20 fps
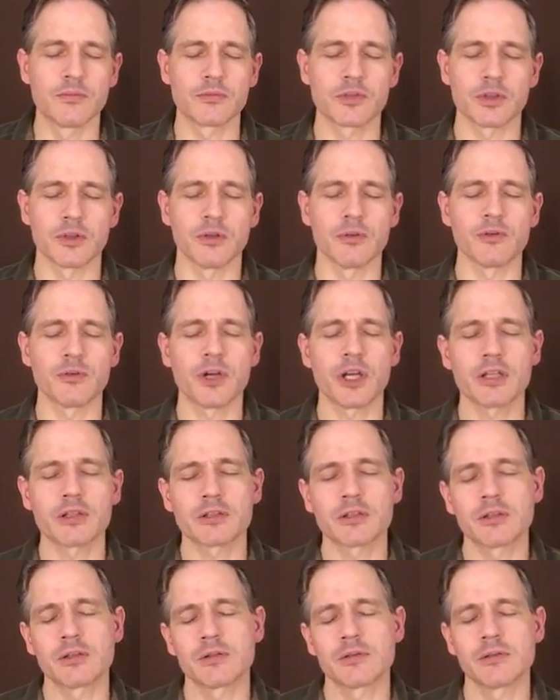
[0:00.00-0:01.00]
to the
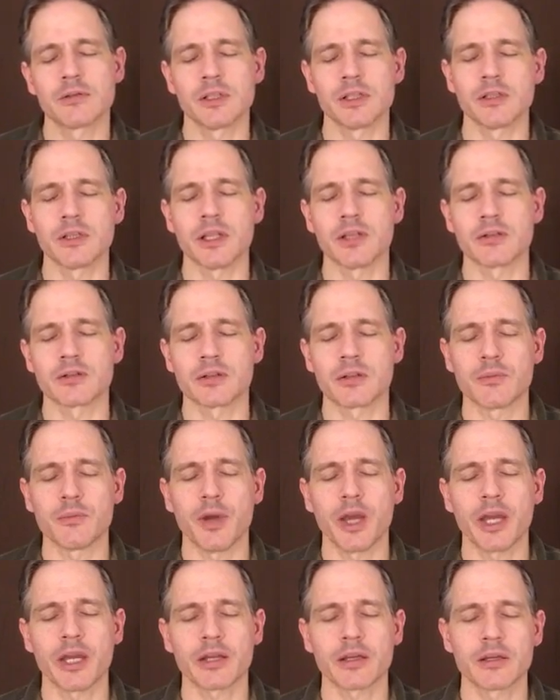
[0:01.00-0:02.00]
front and then to the
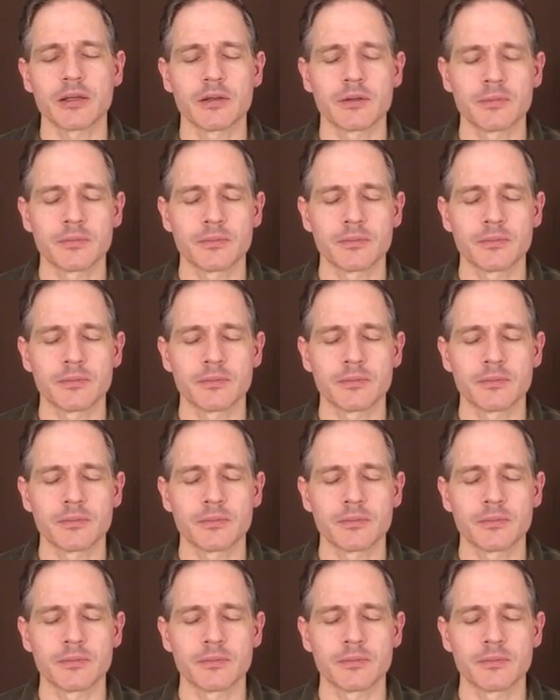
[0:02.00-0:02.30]
back.